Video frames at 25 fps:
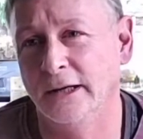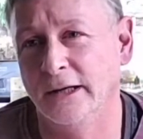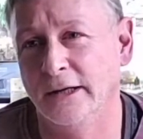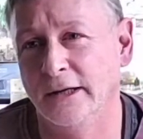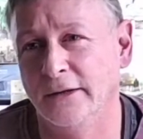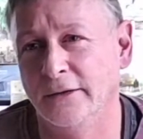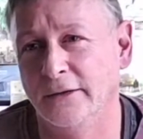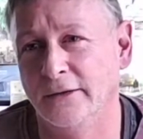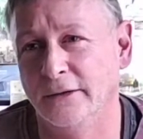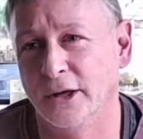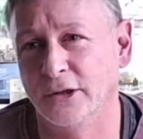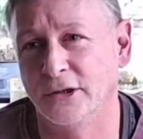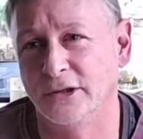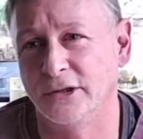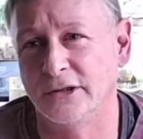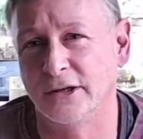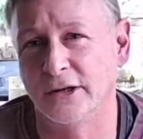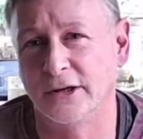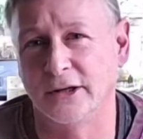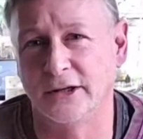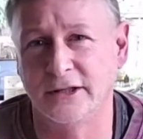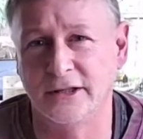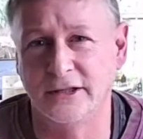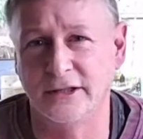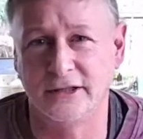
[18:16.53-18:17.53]
in those
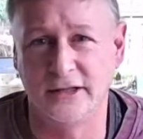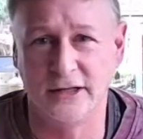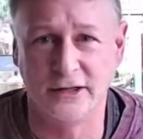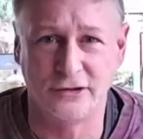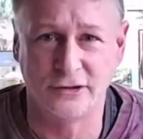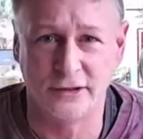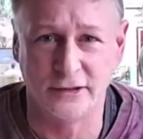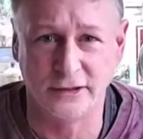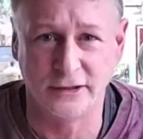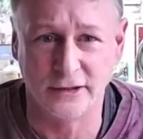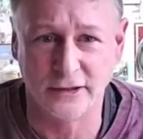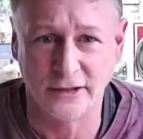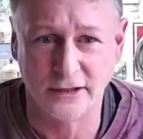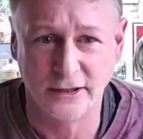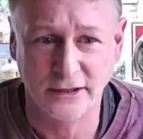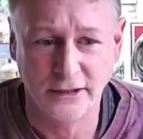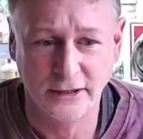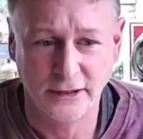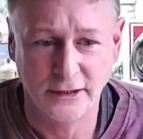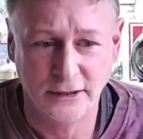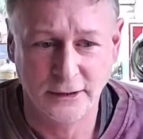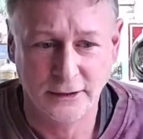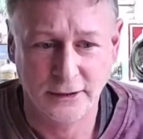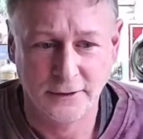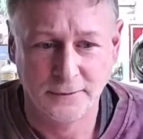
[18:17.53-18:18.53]
kind of conditions.
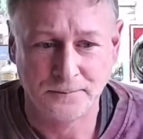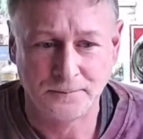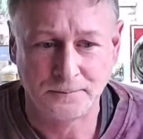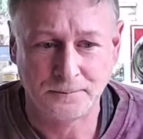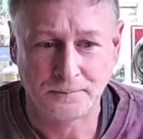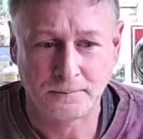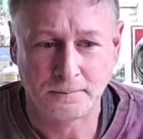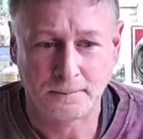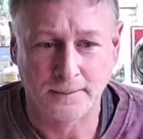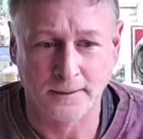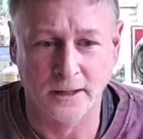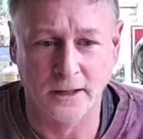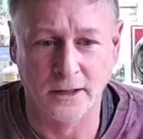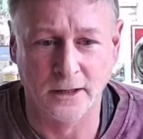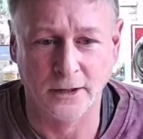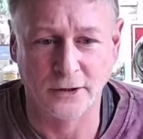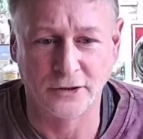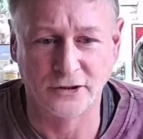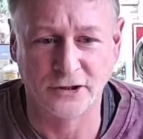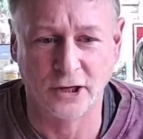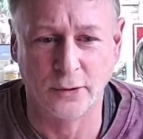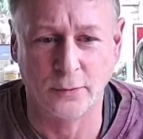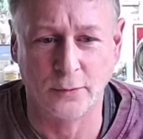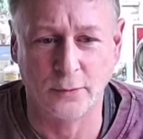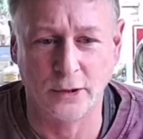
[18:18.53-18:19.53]

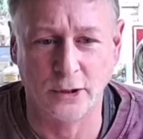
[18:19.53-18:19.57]
So